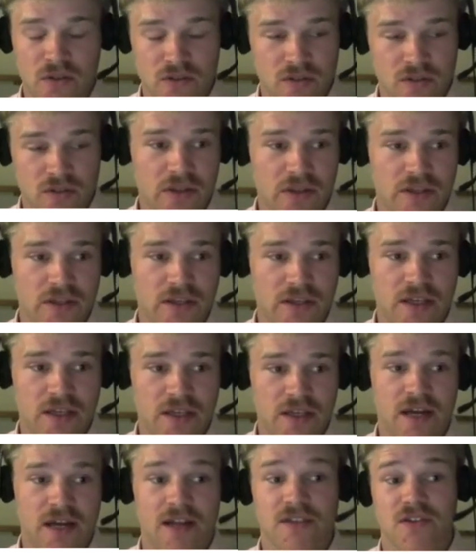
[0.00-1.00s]

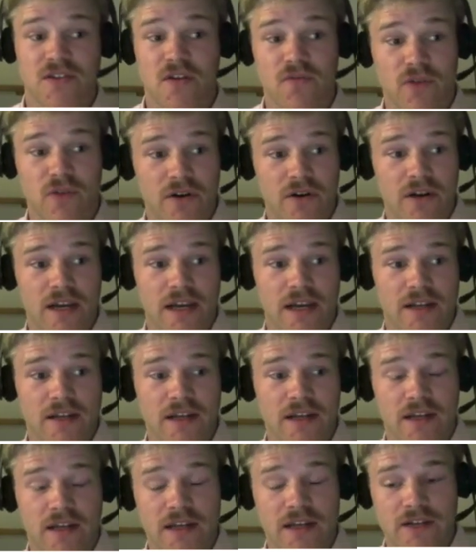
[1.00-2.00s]
usability and software
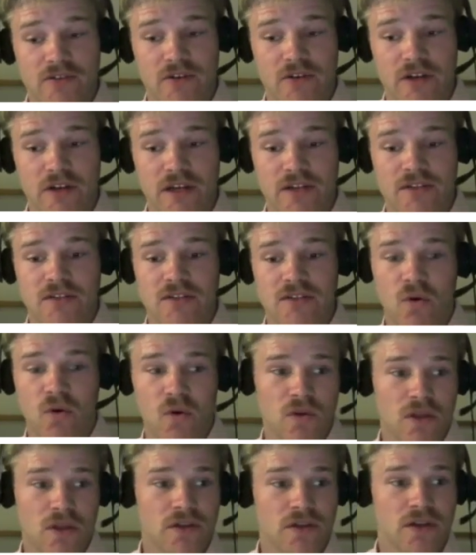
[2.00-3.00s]
and electronics all
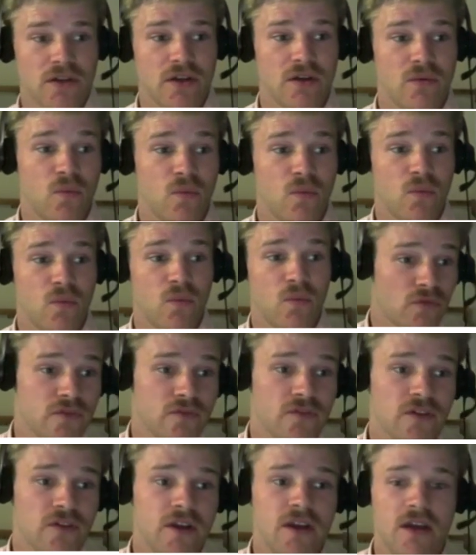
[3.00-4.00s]
under one
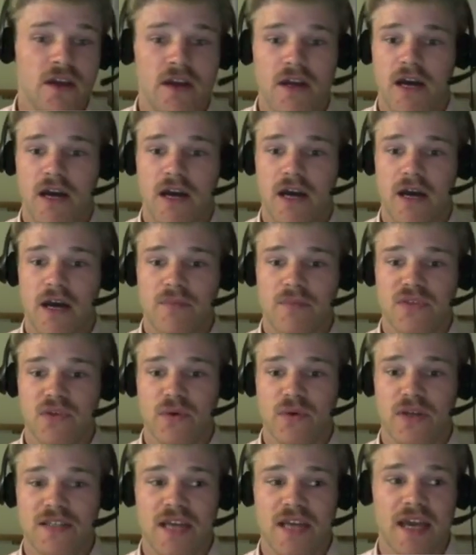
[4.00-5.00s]
roof. So we
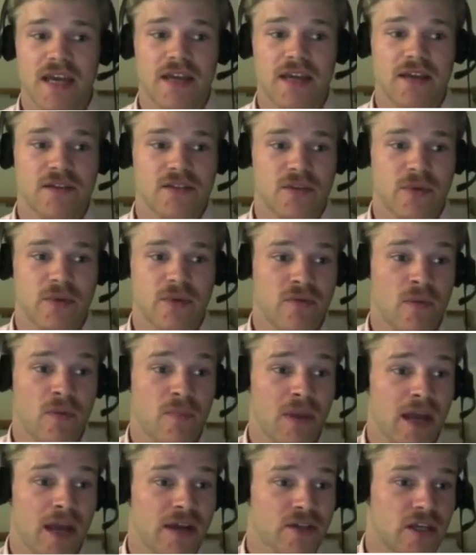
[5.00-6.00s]
can take something from a
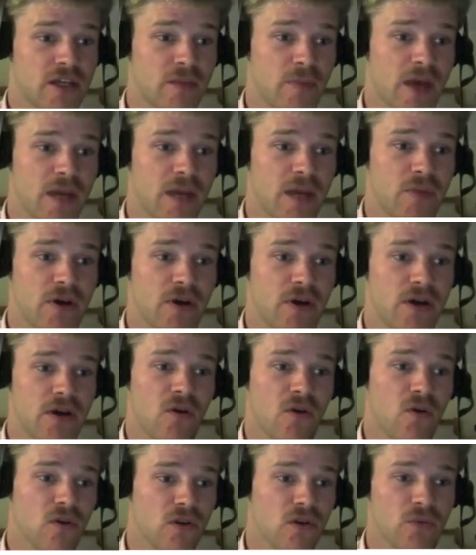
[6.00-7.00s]
blank sheet of paper
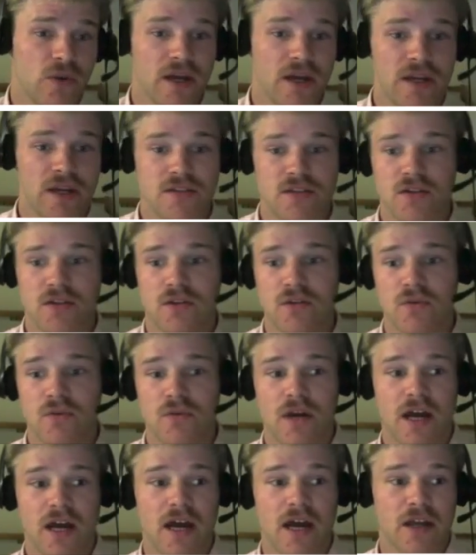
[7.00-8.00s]
all the way to
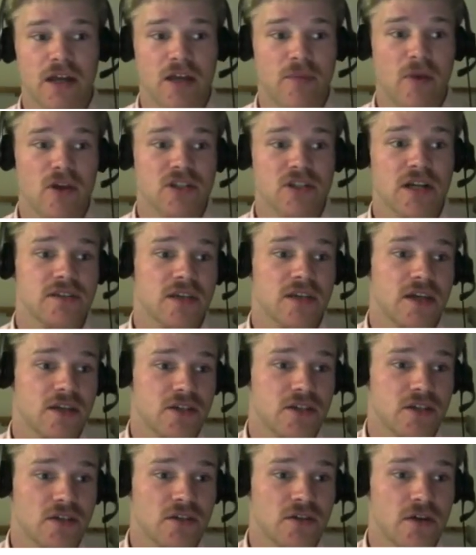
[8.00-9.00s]

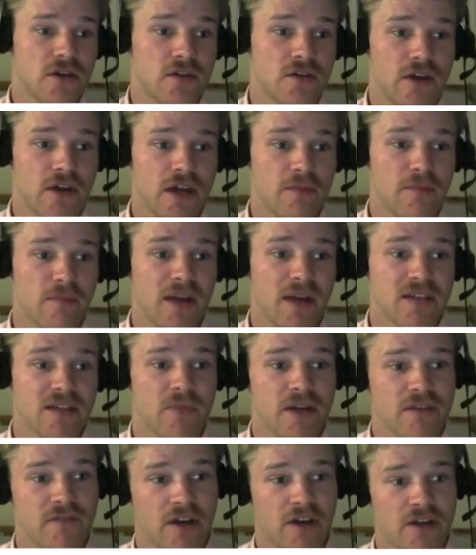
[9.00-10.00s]
commercialization of a mass
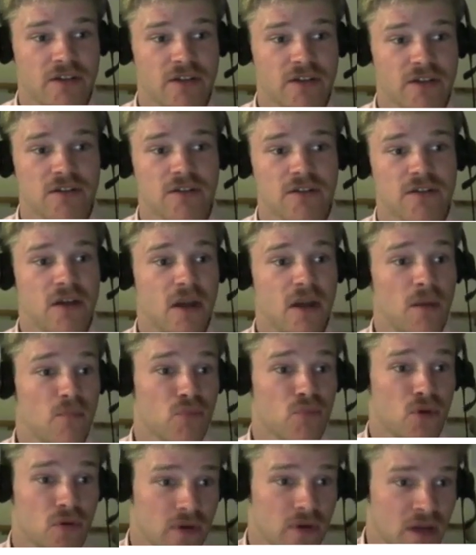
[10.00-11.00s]
manufactured
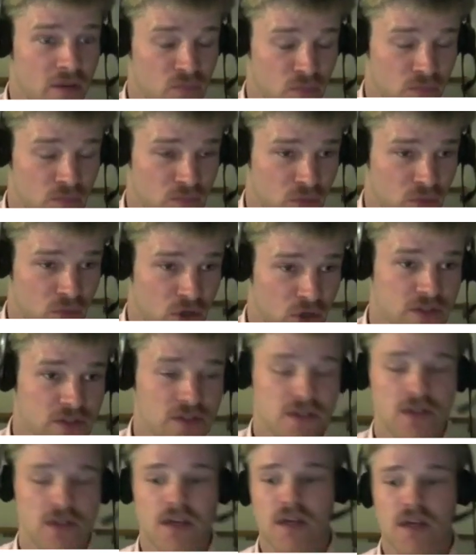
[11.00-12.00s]

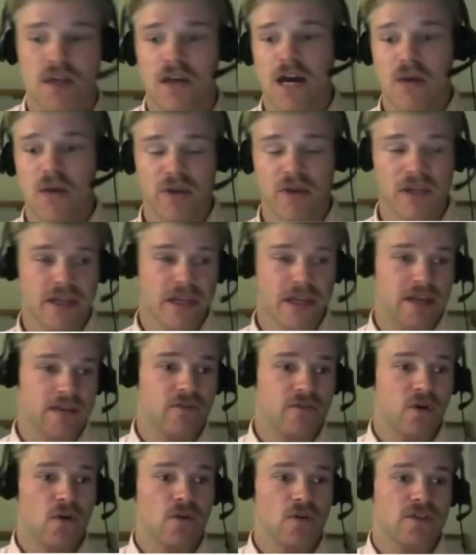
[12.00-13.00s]
product, and we can get
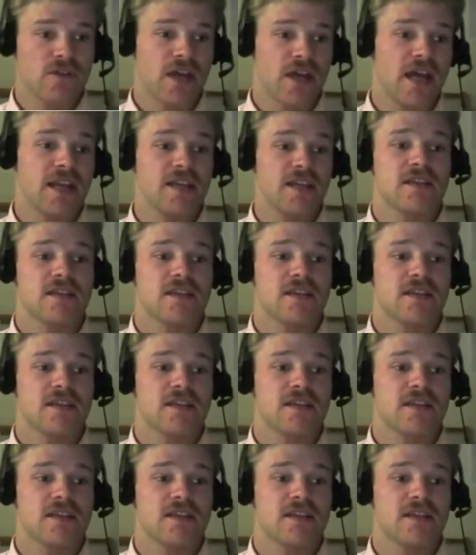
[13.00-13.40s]
involved at any